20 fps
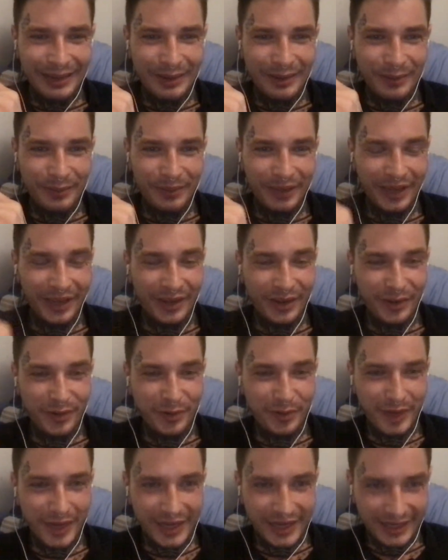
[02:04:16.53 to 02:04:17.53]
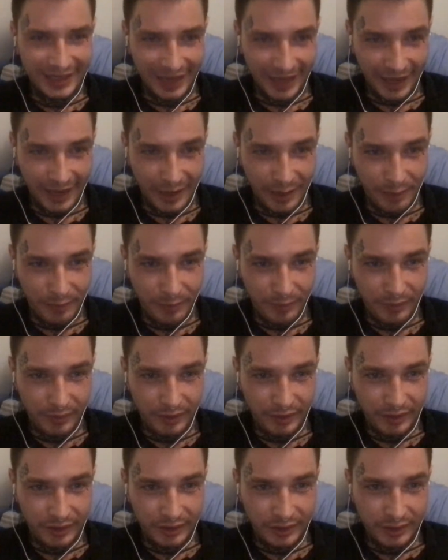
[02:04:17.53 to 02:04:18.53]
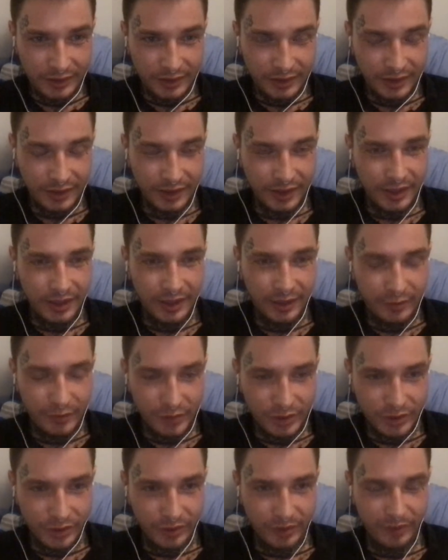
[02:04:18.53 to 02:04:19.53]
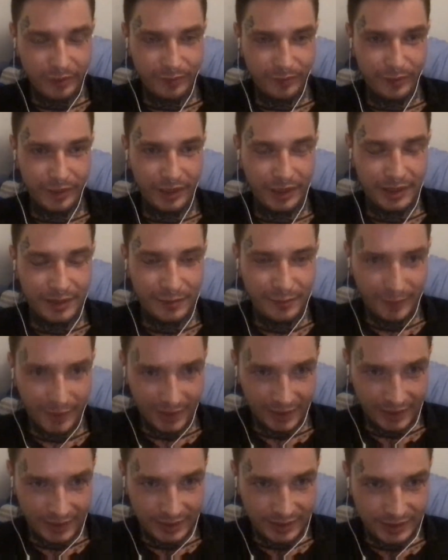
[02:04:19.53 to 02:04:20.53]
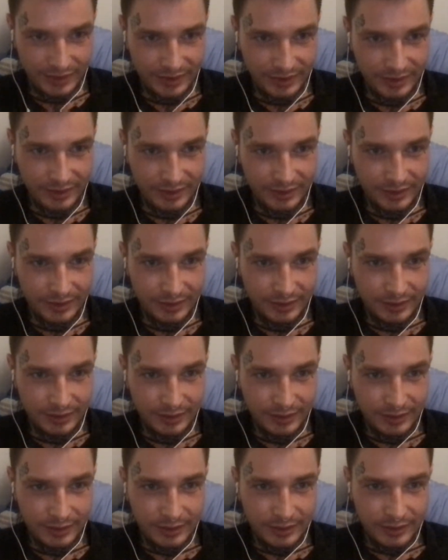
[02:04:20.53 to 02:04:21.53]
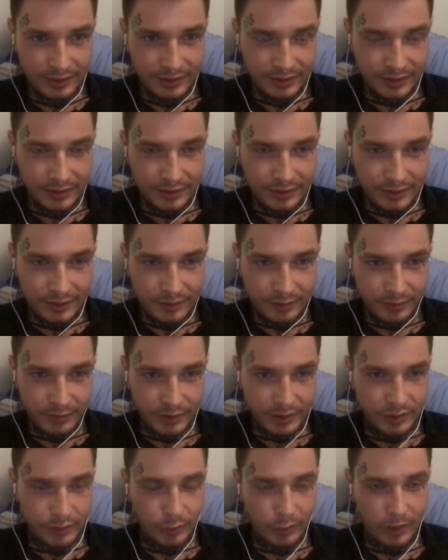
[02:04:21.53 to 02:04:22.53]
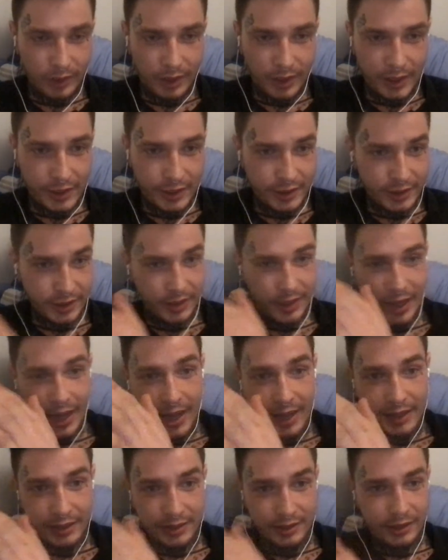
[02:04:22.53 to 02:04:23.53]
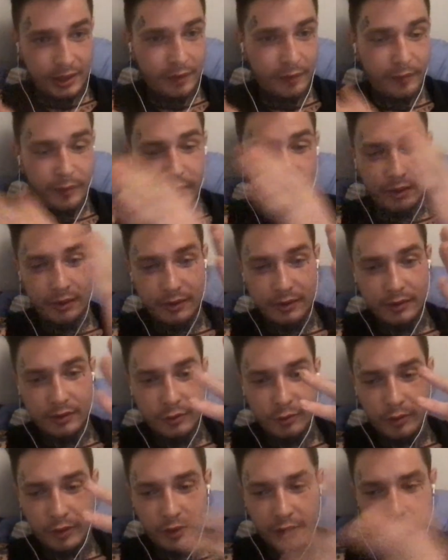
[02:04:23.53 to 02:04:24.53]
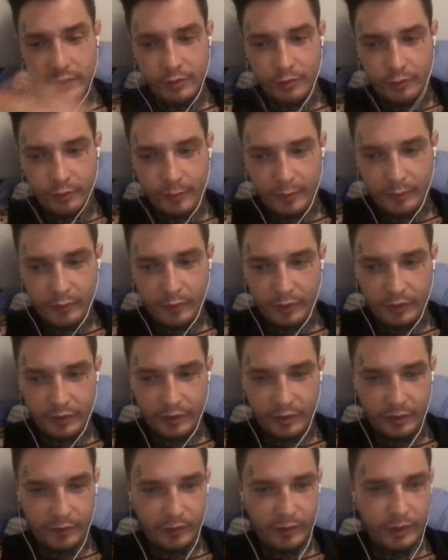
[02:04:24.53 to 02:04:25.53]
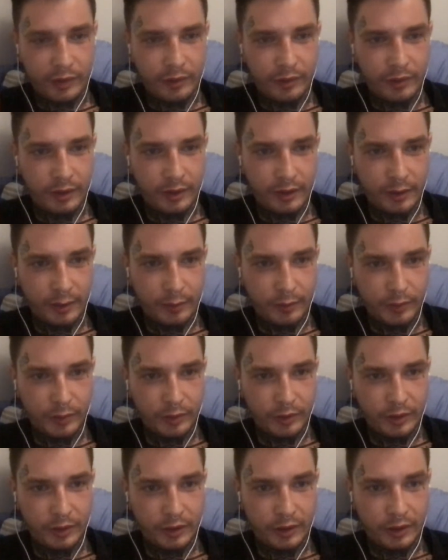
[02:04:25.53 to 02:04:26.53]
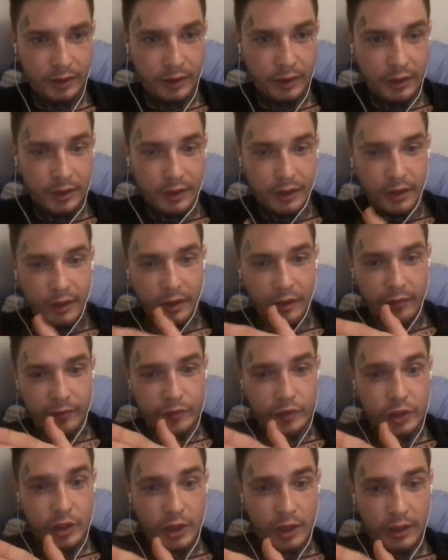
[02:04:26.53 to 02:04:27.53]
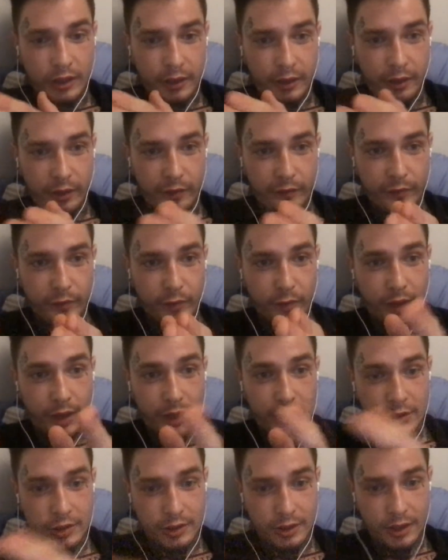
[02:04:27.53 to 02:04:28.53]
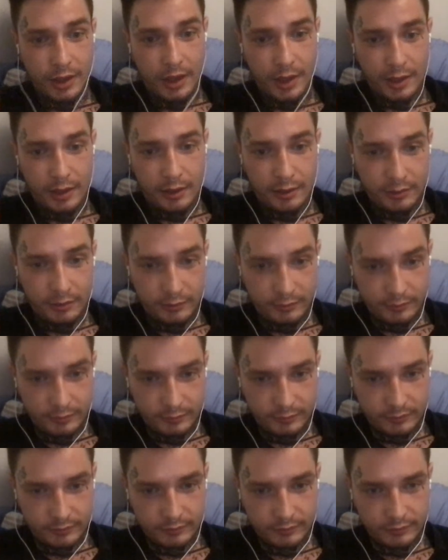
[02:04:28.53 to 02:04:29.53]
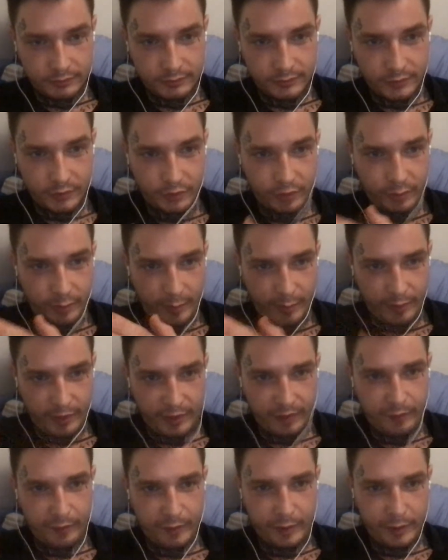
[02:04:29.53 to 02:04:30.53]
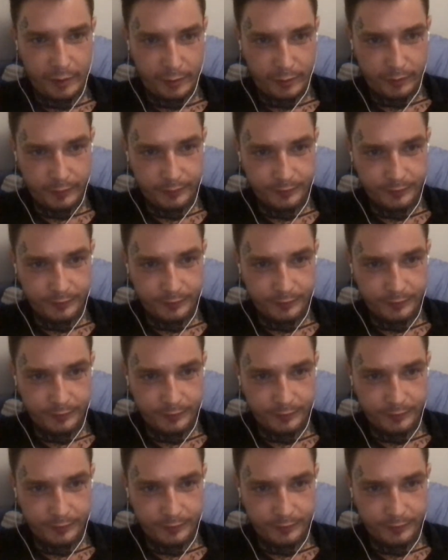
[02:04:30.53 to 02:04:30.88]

Behind a fake name, and they never show their fucking face. Because what did Agent 9... Do any of you remember the video that I uploaded of Chuck interviewing Agent 9? Do you remember that video?